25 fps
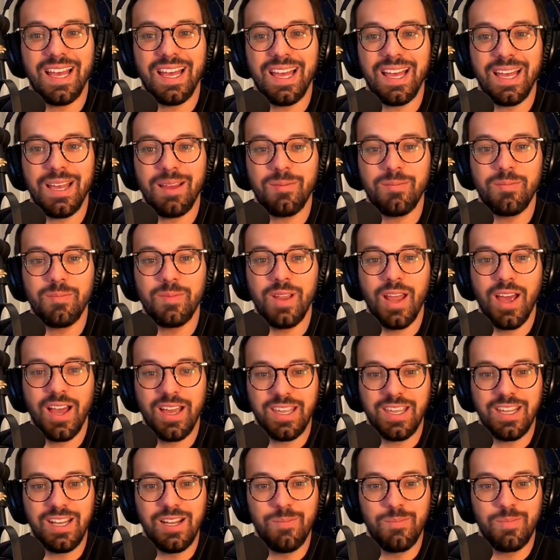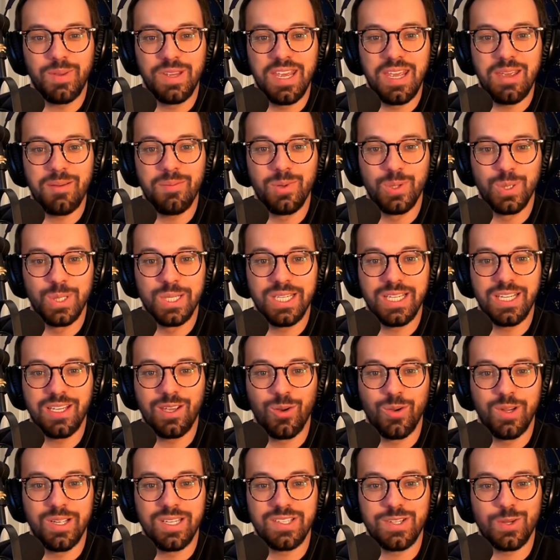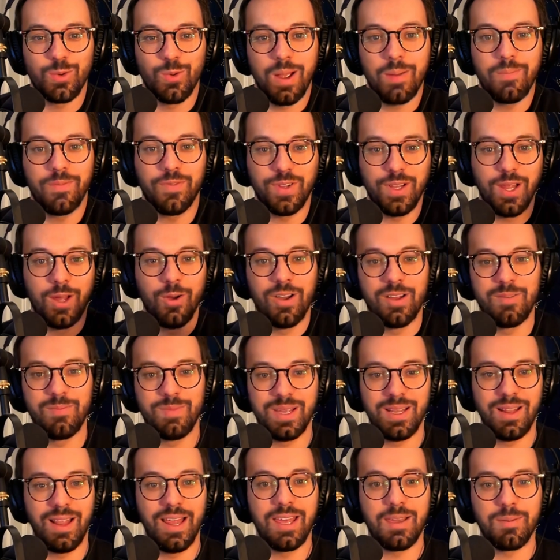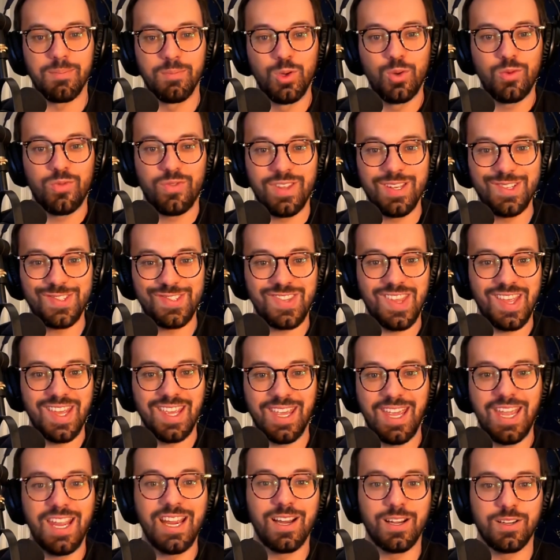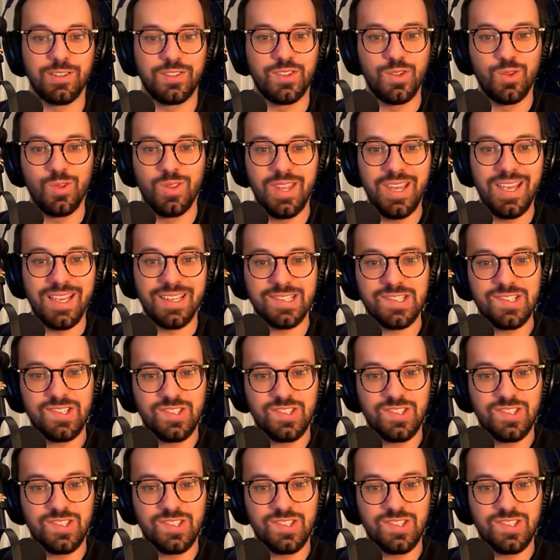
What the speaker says: I'm not gonna be able to go into Webflow and be like, move this thing here, do this.